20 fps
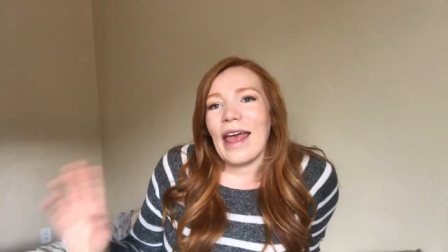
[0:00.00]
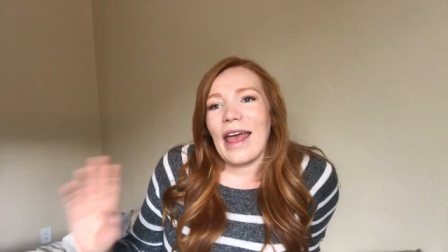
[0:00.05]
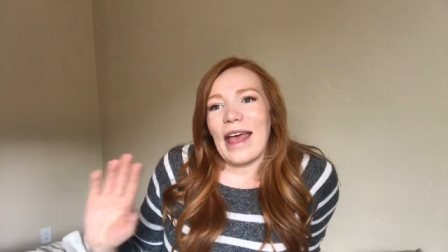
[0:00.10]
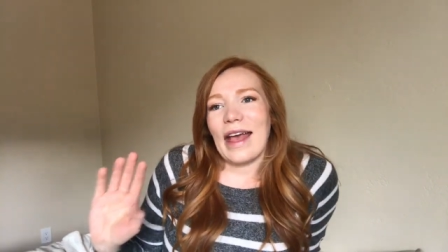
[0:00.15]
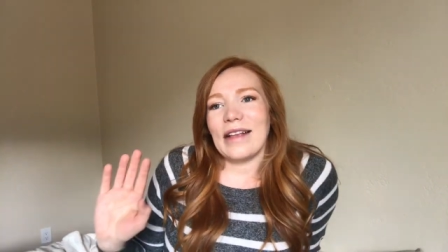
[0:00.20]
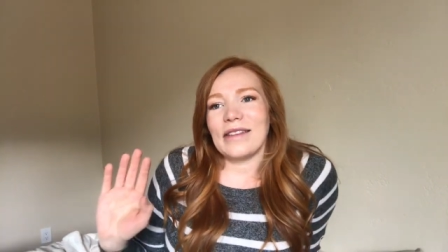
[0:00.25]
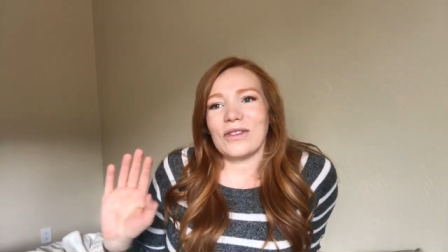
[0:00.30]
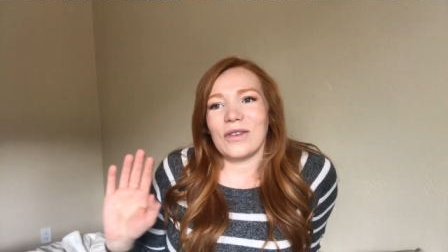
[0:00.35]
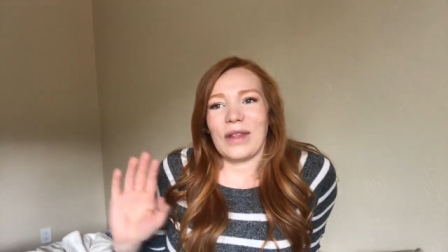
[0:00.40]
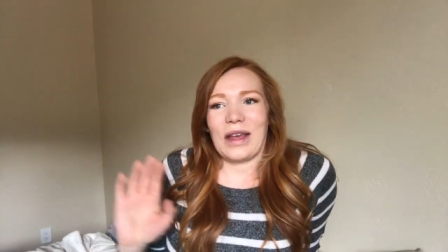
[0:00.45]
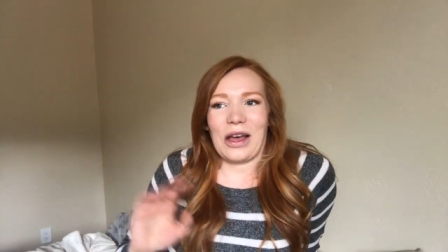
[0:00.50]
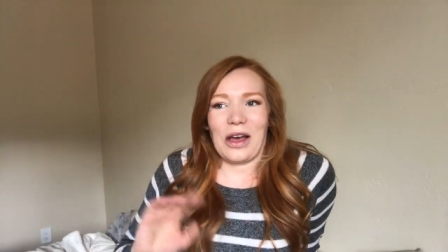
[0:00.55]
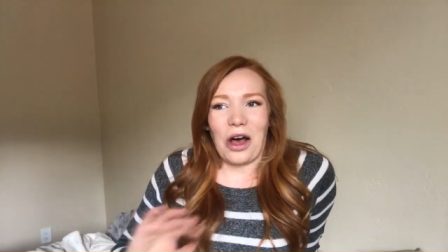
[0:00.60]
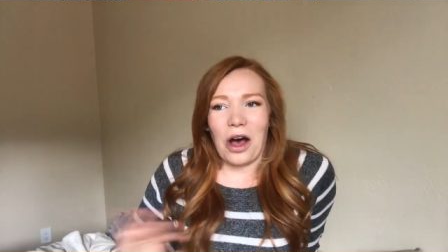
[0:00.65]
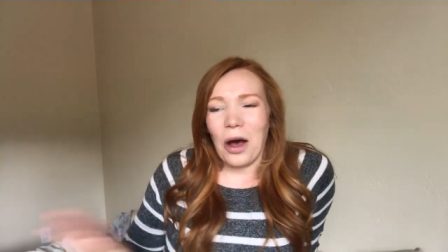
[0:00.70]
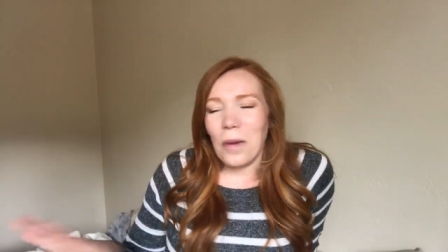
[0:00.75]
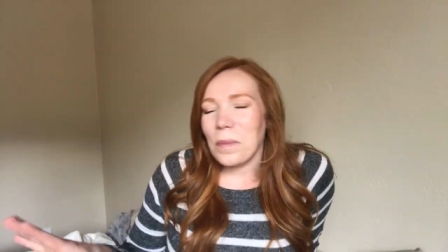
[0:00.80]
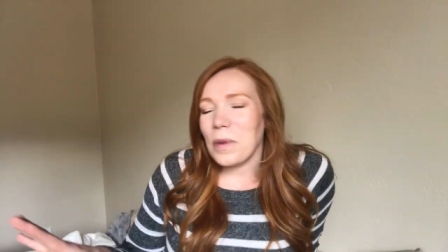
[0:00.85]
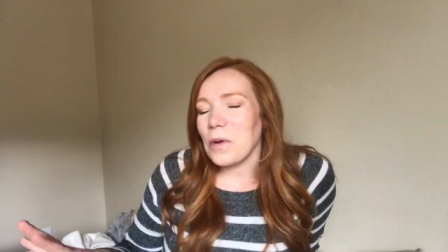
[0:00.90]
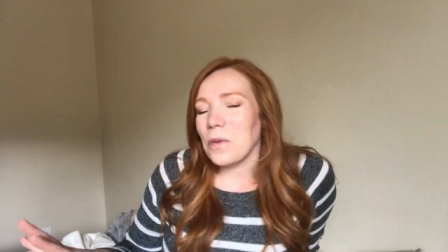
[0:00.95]
And so like
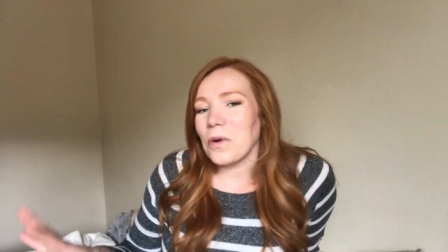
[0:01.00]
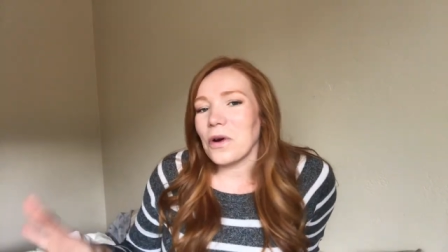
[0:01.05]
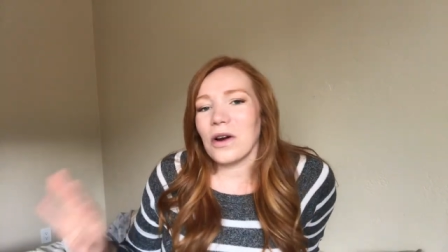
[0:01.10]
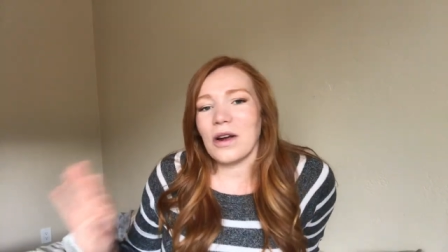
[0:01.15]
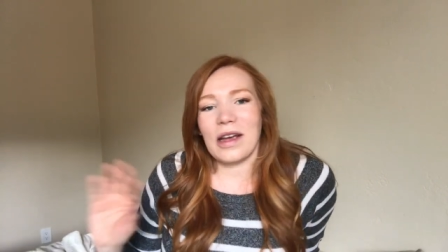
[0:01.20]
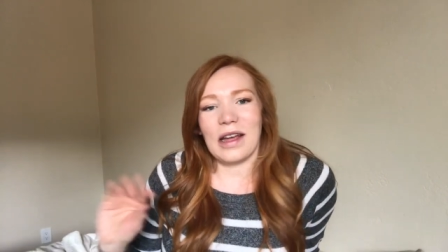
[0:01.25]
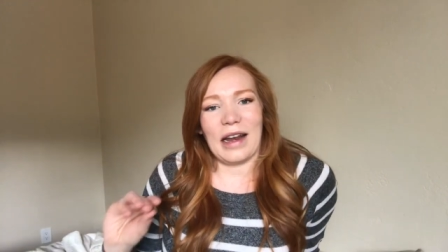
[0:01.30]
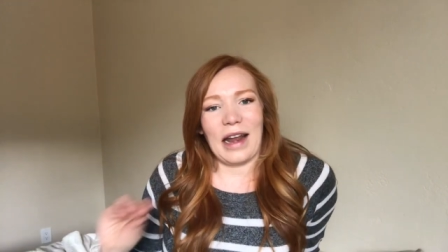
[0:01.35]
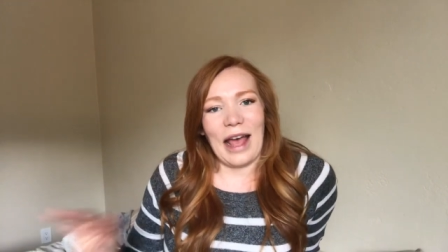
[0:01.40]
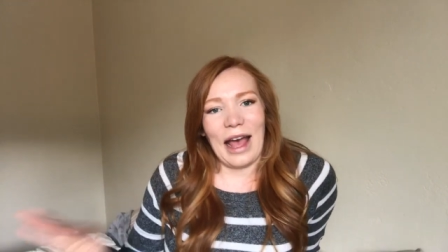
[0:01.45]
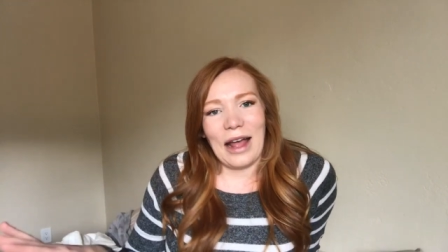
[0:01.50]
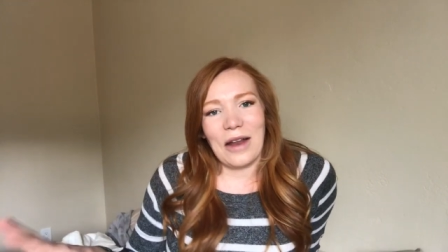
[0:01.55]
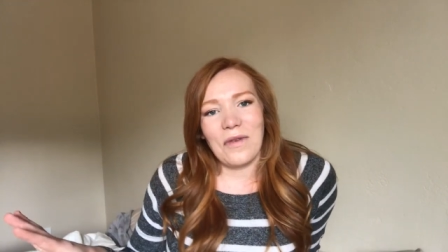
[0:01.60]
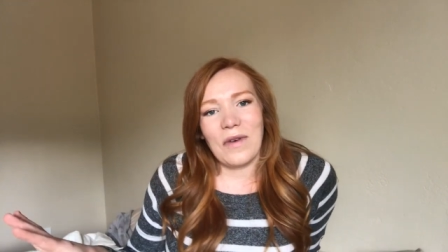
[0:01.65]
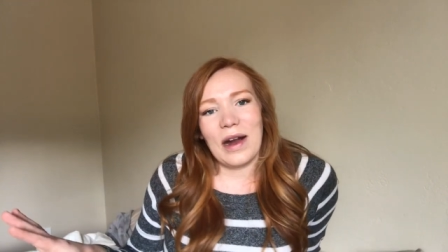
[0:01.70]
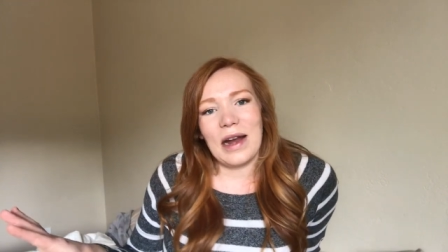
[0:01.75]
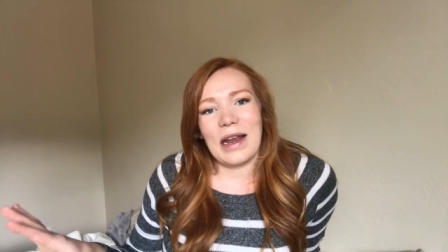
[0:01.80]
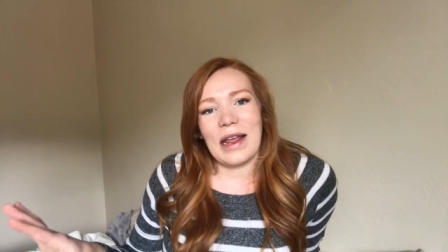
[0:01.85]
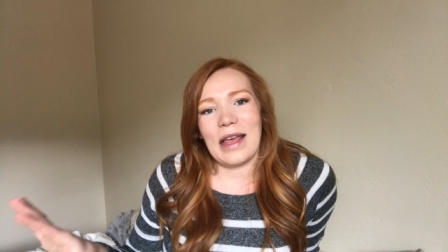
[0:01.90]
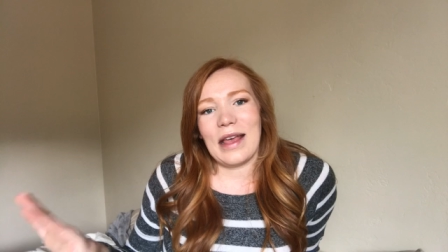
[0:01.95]
copy work and
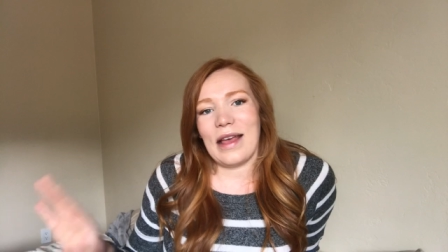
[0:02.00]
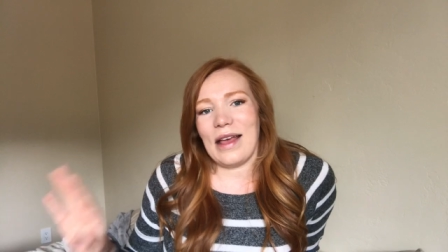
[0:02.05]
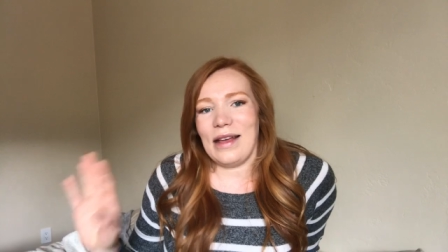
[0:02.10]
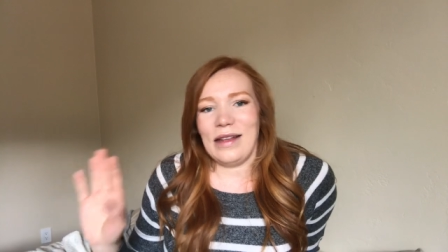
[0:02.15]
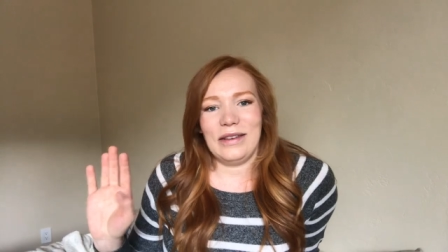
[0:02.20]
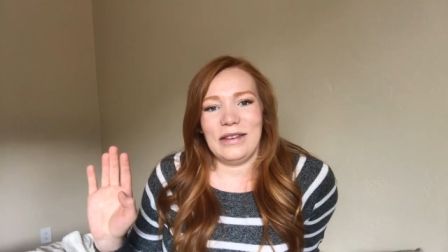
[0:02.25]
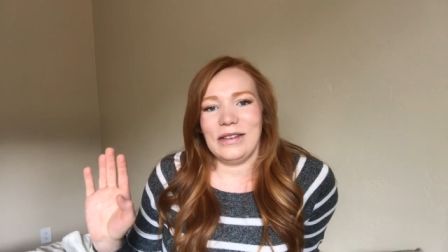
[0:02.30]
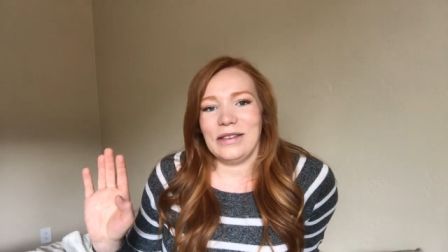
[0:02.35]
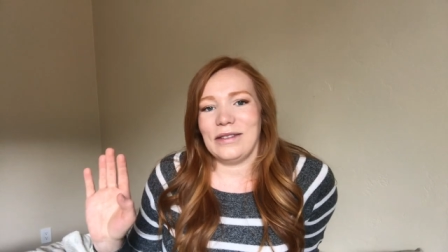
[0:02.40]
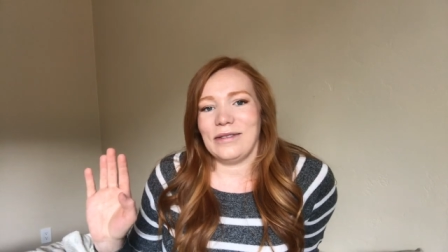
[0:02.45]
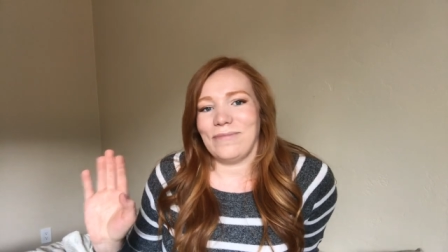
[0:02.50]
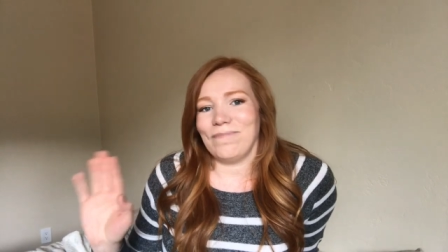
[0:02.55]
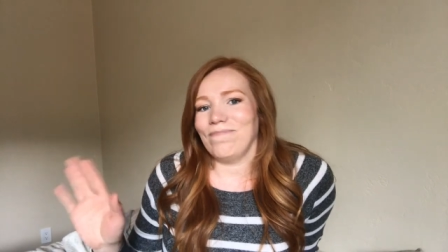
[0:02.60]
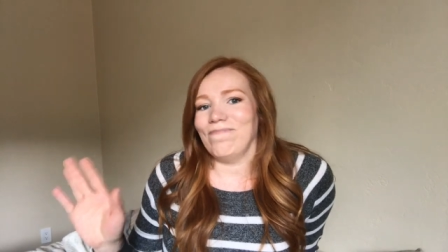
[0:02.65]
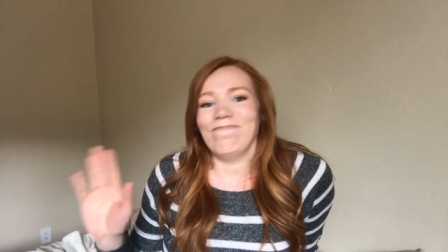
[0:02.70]
handwriting, it just,